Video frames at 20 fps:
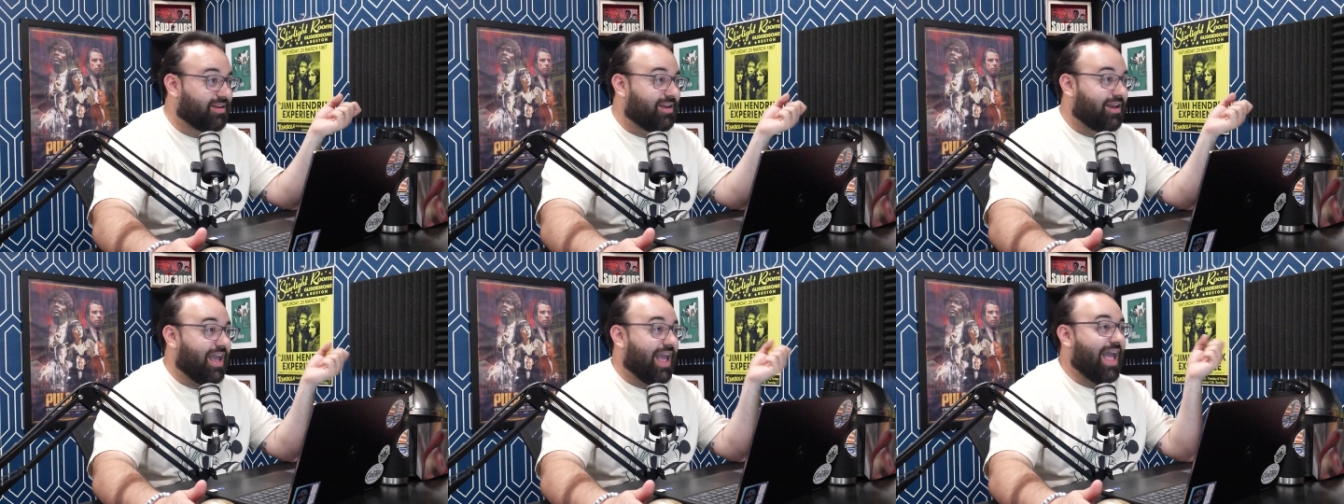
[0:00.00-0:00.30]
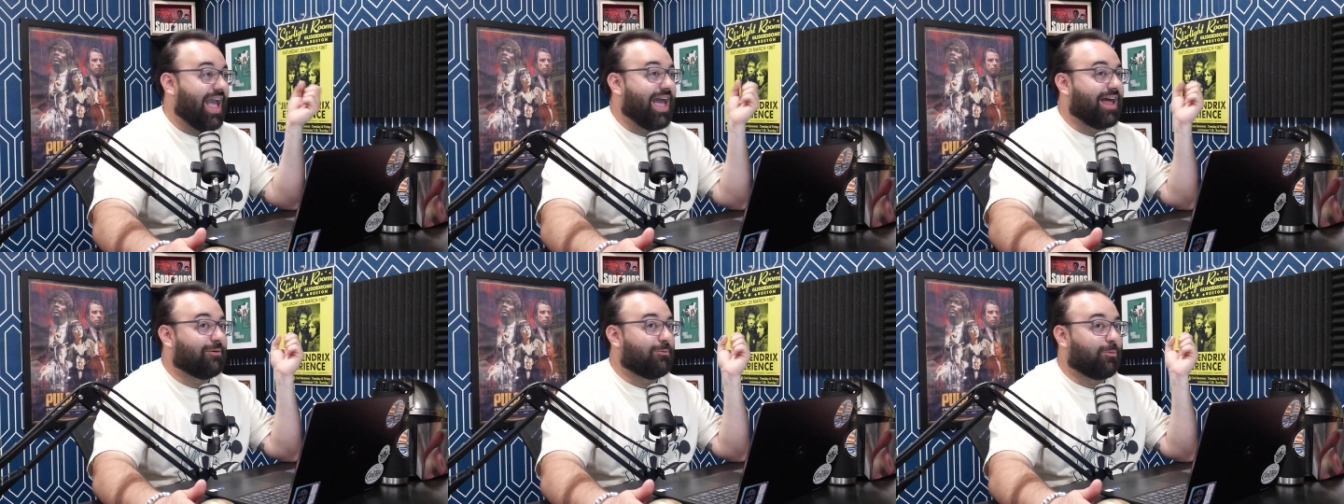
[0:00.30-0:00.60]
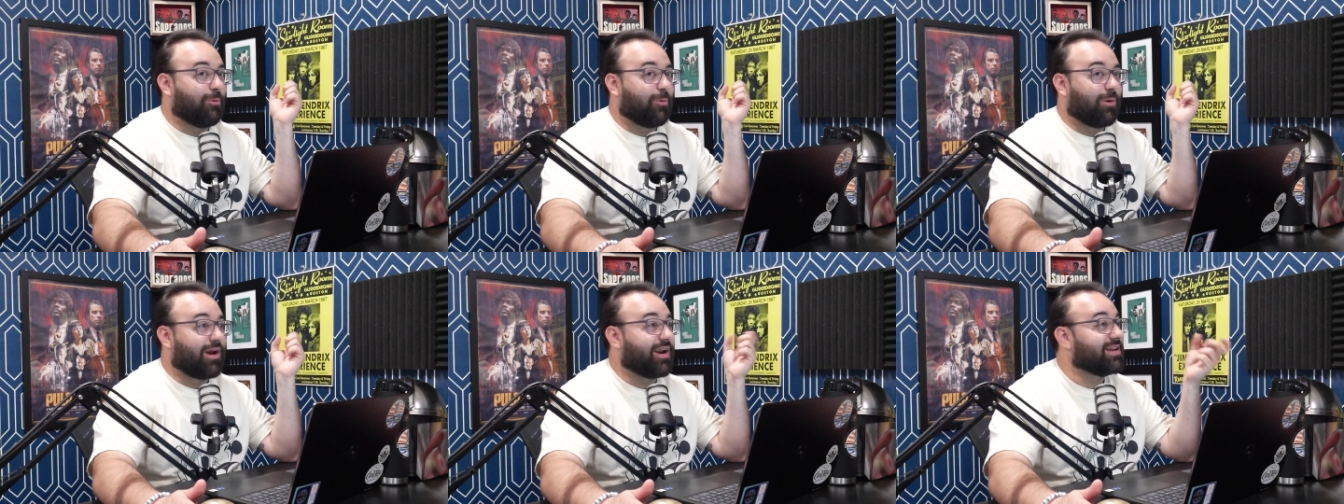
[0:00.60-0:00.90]
and
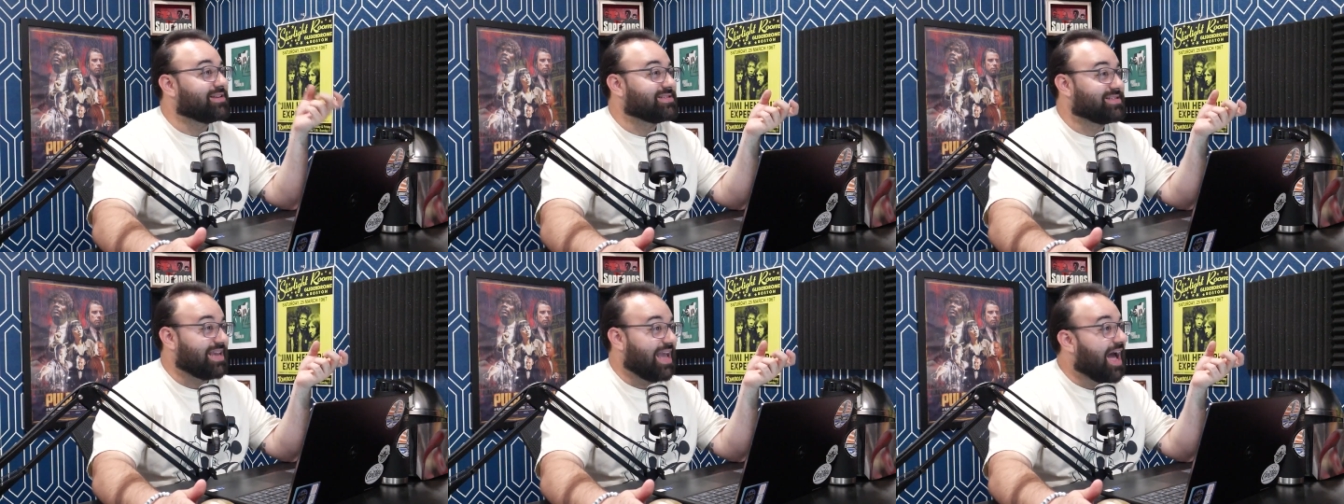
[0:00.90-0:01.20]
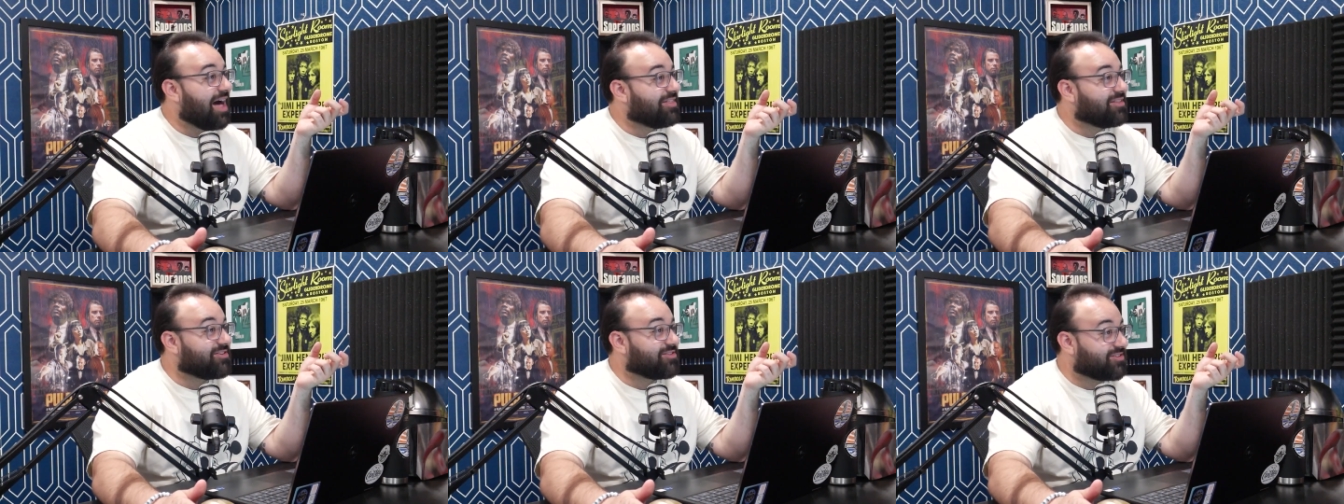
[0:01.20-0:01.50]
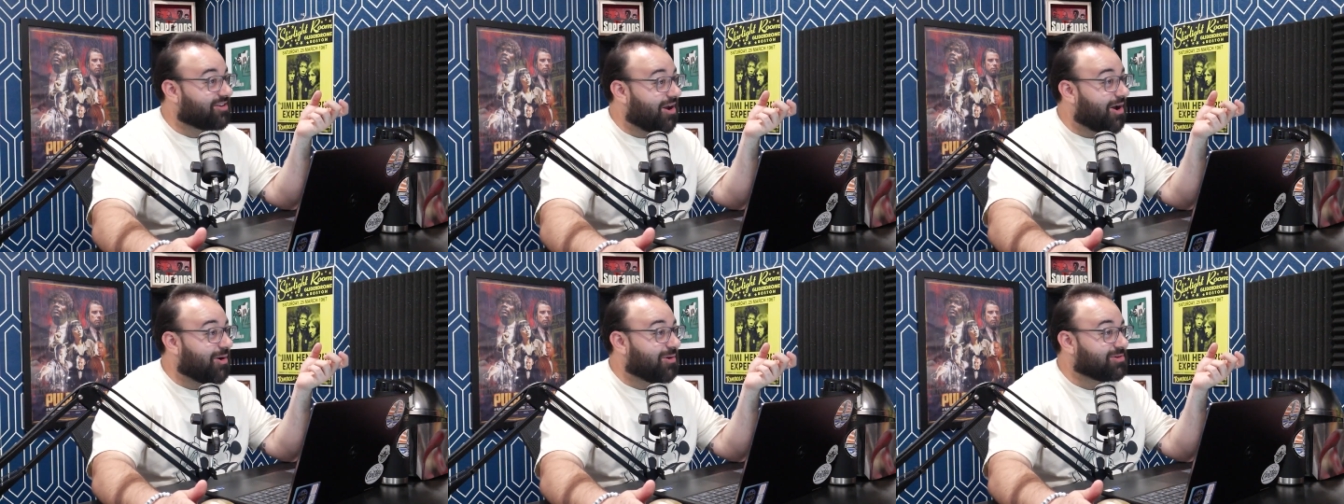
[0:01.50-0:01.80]
we're going to see how this
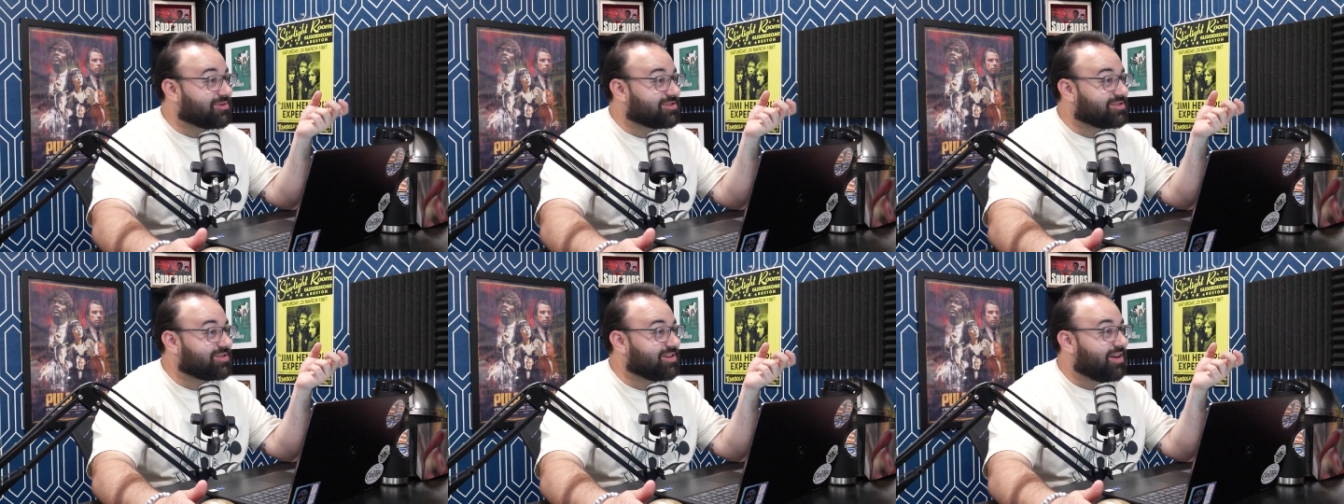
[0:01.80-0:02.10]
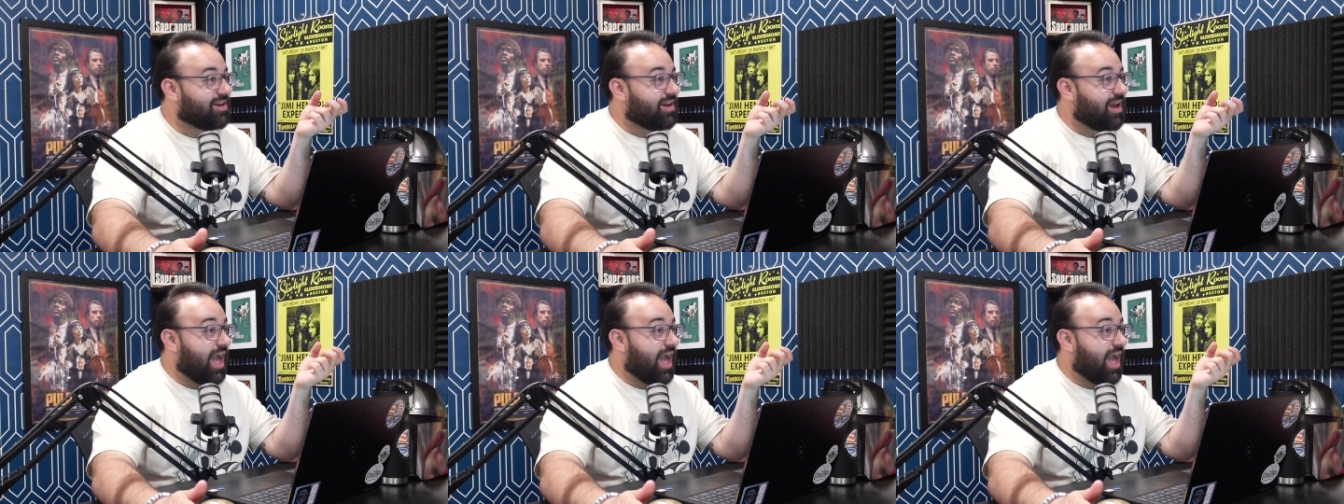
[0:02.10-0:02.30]
goes.